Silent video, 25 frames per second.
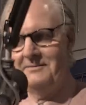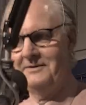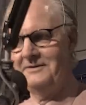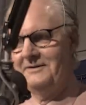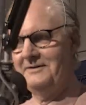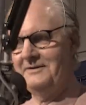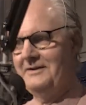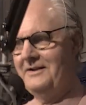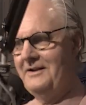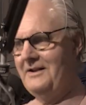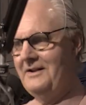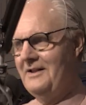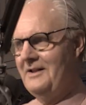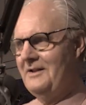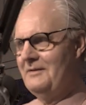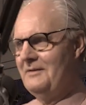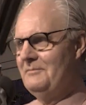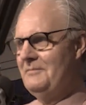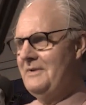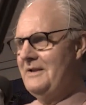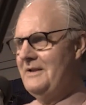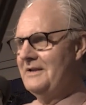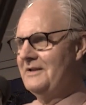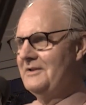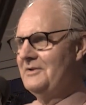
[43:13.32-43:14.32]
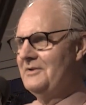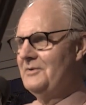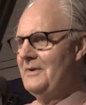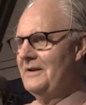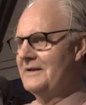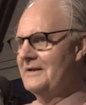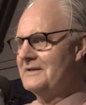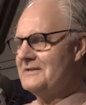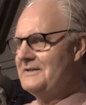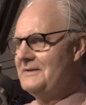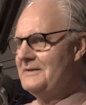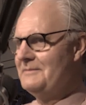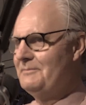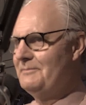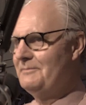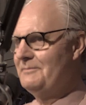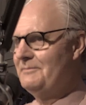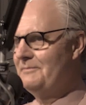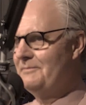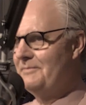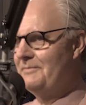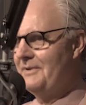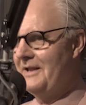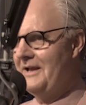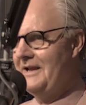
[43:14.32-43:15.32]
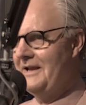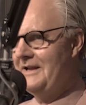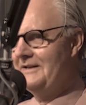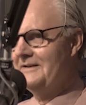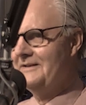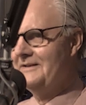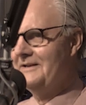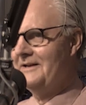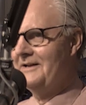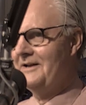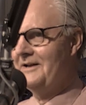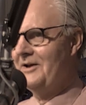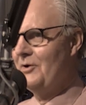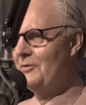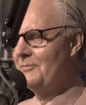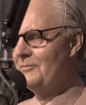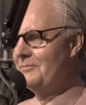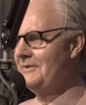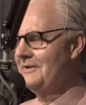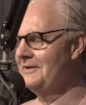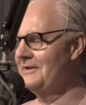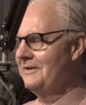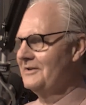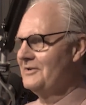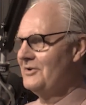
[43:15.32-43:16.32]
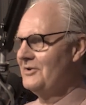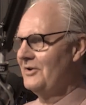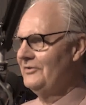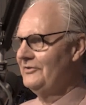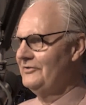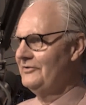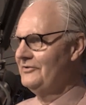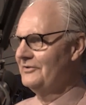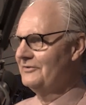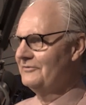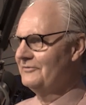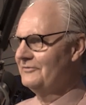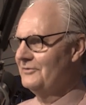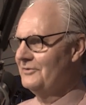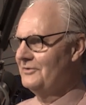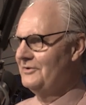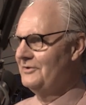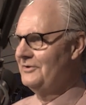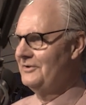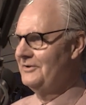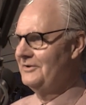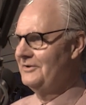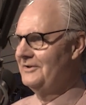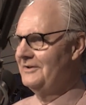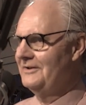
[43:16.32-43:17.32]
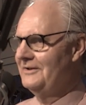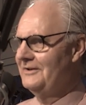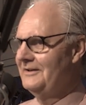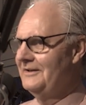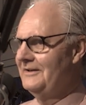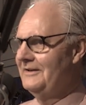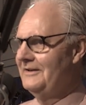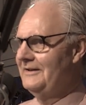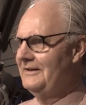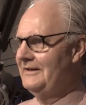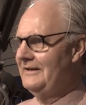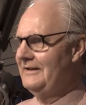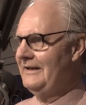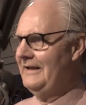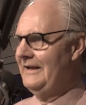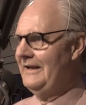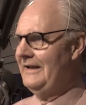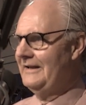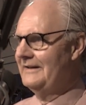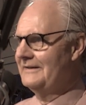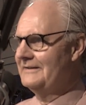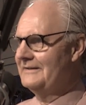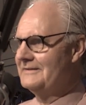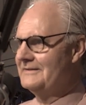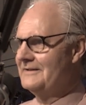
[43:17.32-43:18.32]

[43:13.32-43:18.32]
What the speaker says: And Meg, you actually played opening a concert for her at